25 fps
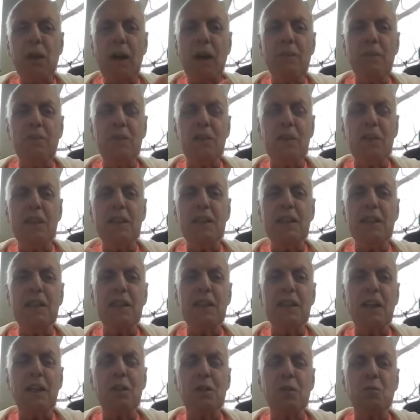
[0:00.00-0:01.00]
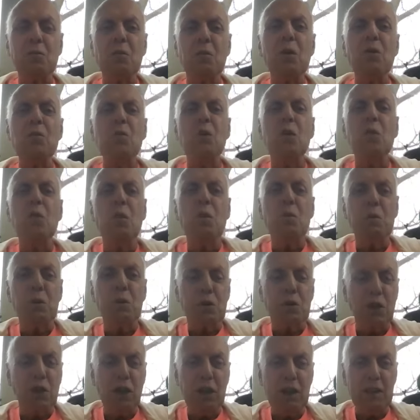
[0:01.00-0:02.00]
privately, then the others won't know what we're
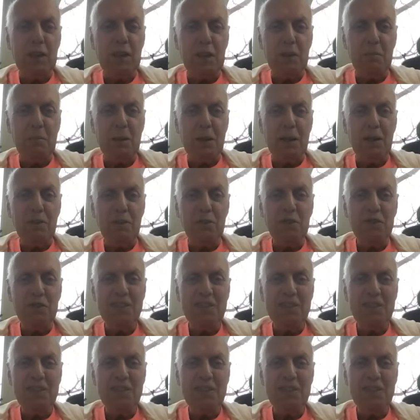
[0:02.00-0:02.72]
talking about.